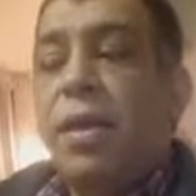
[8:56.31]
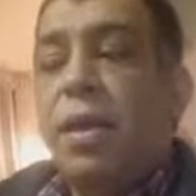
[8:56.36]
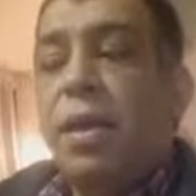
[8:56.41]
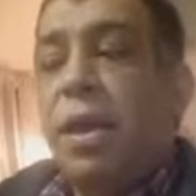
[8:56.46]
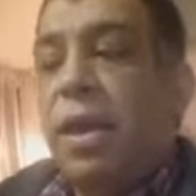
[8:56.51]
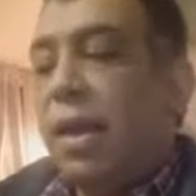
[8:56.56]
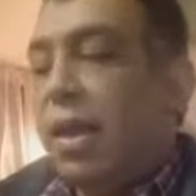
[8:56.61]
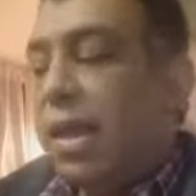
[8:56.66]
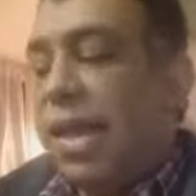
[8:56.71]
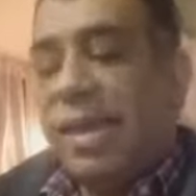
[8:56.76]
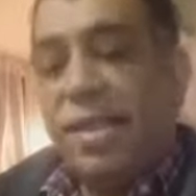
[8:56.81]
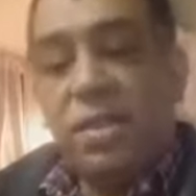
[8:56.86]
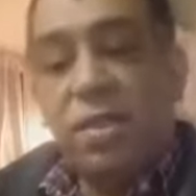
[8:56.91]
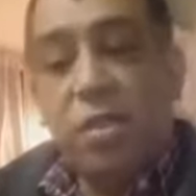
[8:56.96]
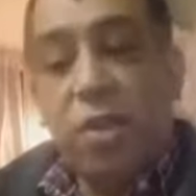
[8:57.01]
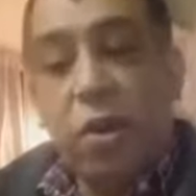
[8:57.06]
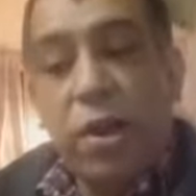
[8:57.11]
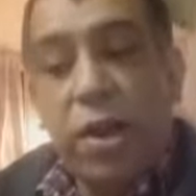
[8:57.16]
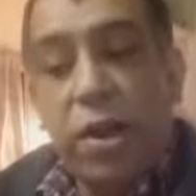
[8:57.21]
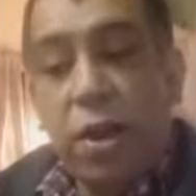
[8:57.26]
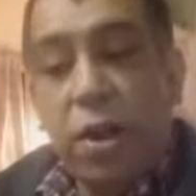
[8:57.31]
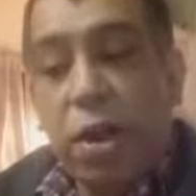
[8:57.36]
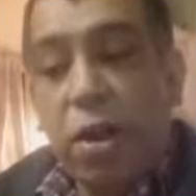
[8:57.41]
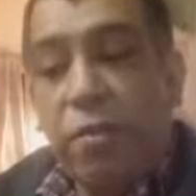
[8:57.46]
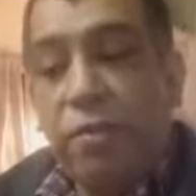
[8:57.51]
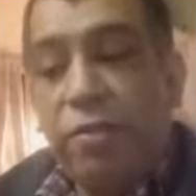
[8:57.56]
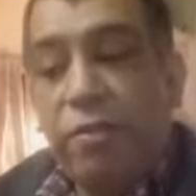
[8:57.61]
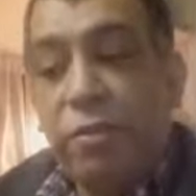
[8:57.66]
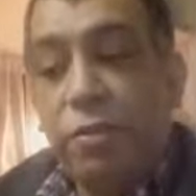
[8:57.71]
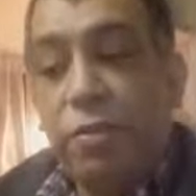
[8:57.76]
it's not in our
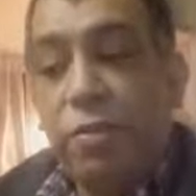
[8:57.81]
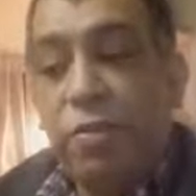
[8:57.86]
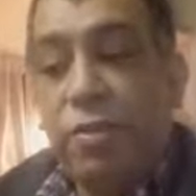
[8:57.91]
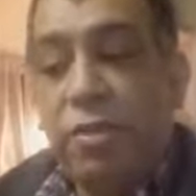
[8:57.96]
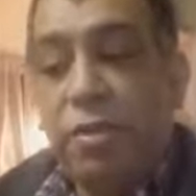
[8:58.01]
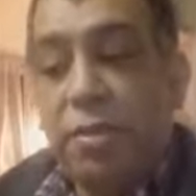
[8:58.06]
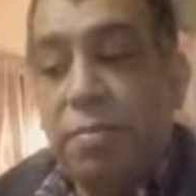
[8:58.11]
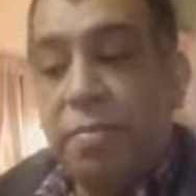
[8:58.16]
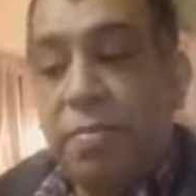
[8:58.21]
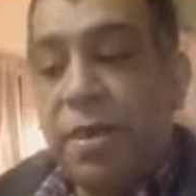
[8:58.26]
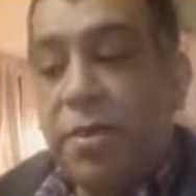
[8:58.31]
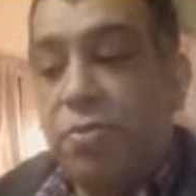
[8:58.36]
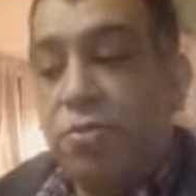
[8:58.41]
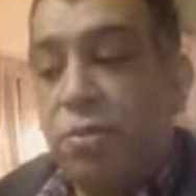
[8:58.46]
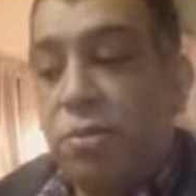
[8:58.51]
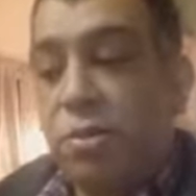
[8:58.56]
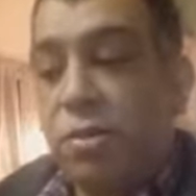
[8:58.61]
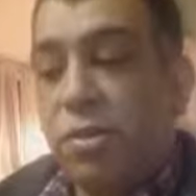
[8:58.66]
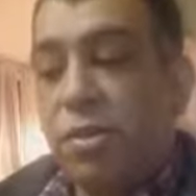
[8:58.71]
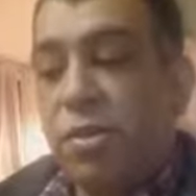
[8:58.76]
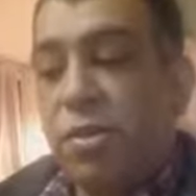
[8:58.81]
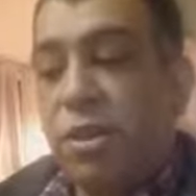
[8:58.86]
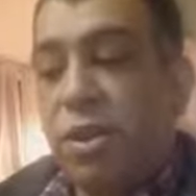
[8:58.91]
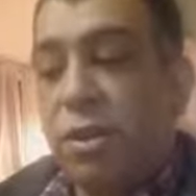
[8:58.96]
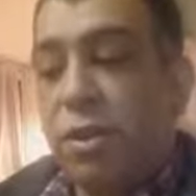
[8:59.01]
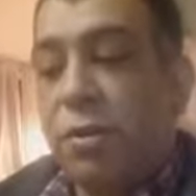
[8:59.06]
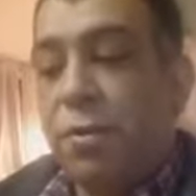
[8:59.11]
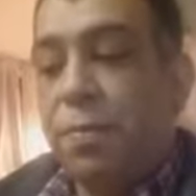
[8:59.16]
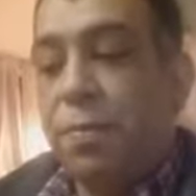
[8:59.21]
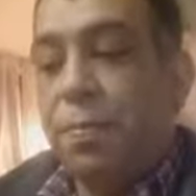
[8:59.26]
foods, the minerals,
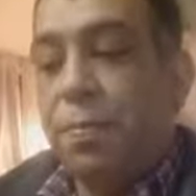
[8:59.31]
so